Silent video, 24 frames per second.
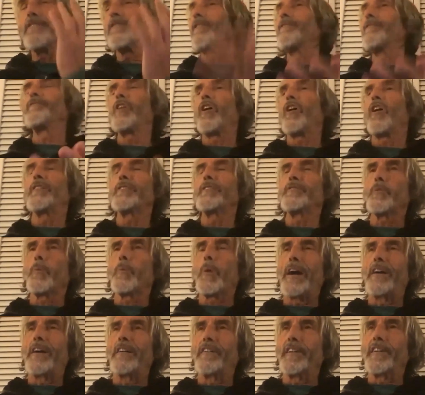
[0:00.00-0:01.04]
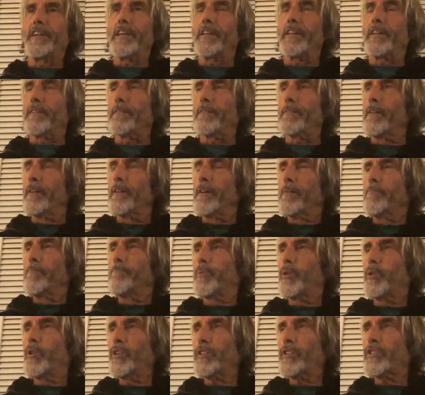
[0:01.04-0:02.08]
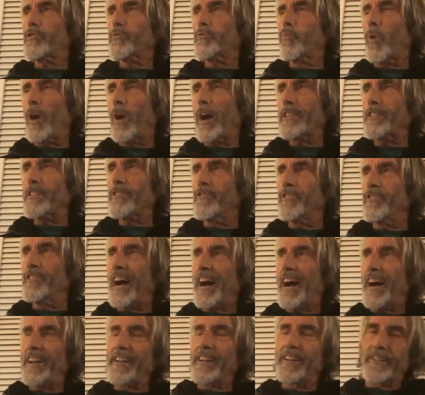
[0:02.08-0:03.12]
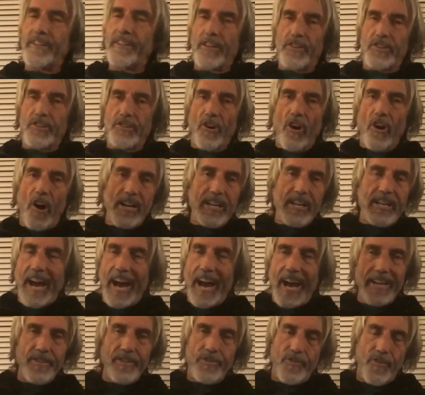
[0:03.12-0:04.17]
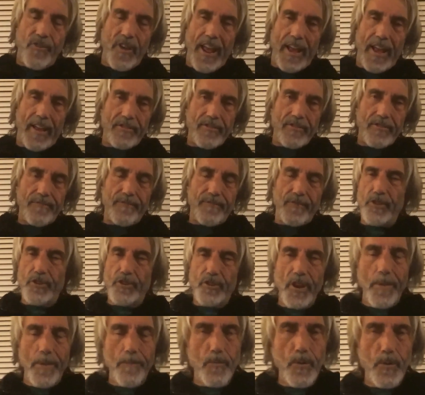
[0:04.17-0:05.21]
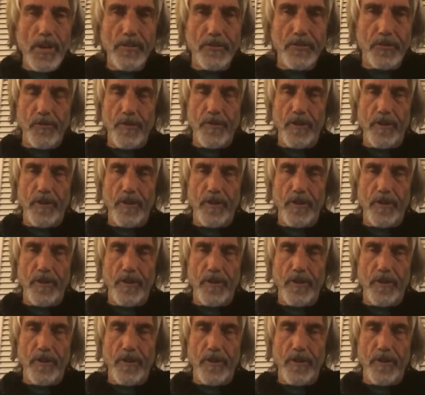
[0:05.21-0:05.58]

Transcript: of non duality puts what you're not into stark contrast. For some reason or